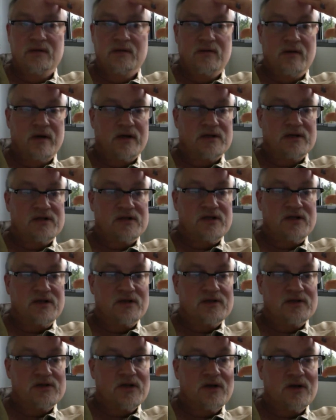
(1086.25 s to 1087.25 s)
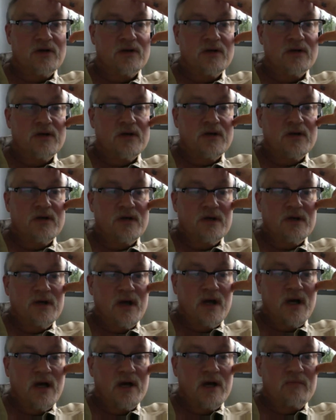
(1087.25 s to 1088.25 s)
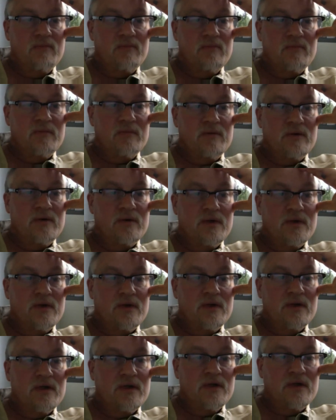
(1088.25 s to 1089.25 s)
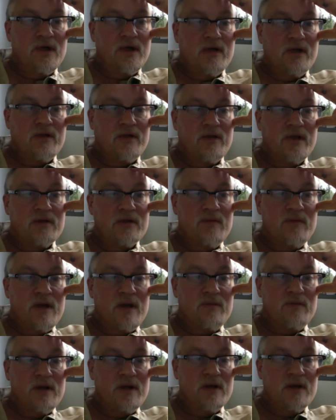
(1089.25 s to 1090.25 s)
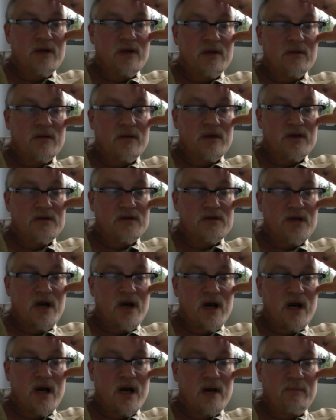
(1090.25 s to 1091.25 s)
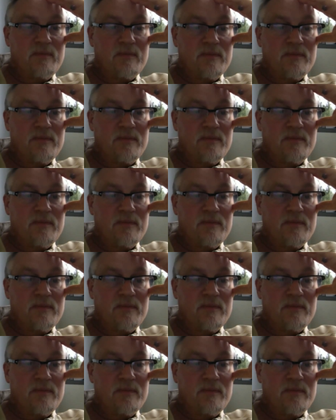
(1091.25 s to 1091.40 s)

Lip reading: I can see you. So I think maybe near the top.